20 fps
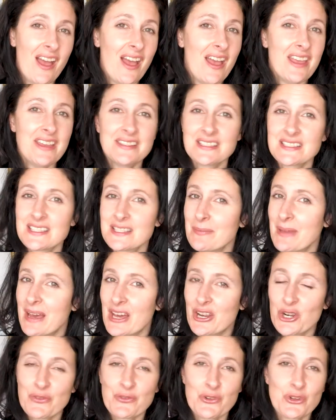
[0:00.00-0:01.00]
It doesn't
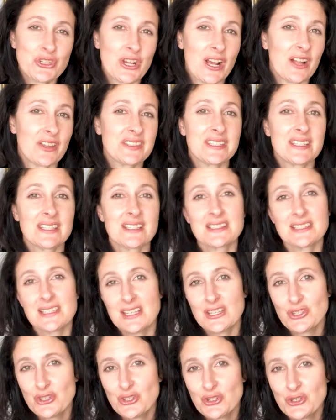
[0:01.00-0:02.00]
matter if your child sings
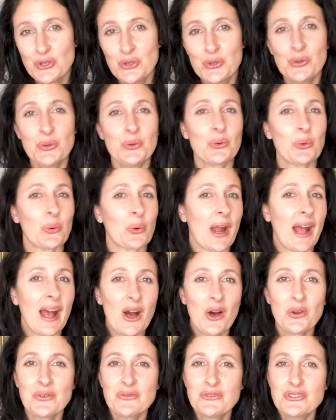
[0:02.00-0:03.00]
in tune or
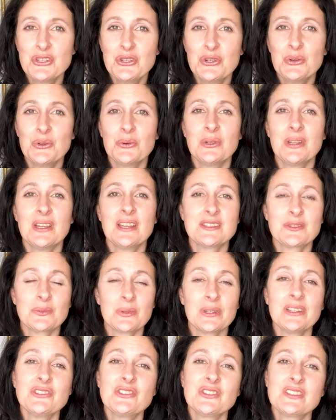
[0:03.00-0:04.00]
out of tune. It's
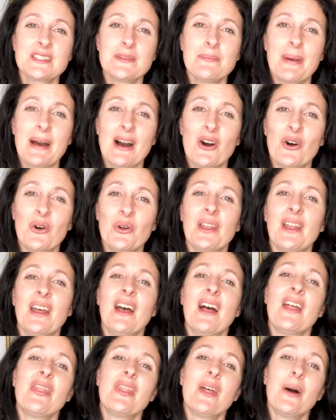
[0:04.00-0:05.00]
really just about
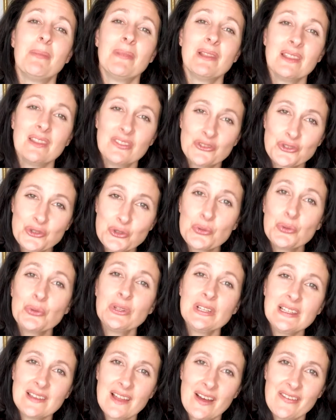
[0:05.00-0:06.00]
them
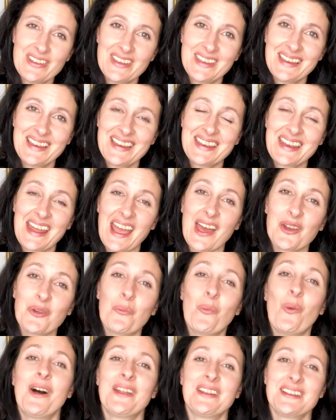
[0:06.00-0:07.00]
truly loving it and
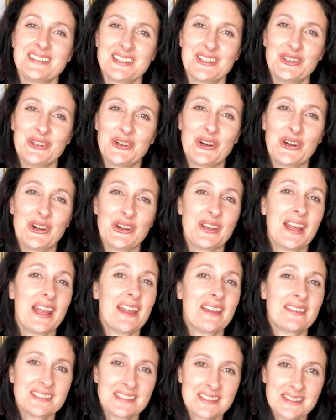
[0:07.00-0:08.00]
wanting to learn,
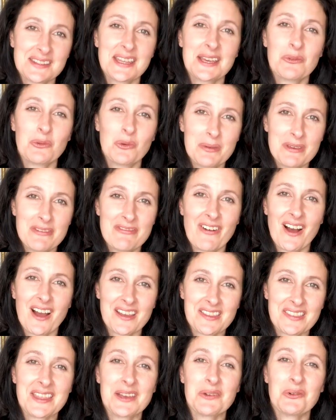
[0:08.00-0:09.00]
and they will be
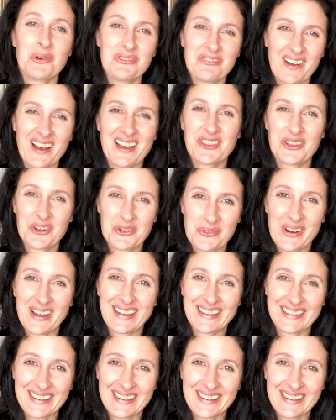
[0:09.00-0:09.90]
fine. They will find their way.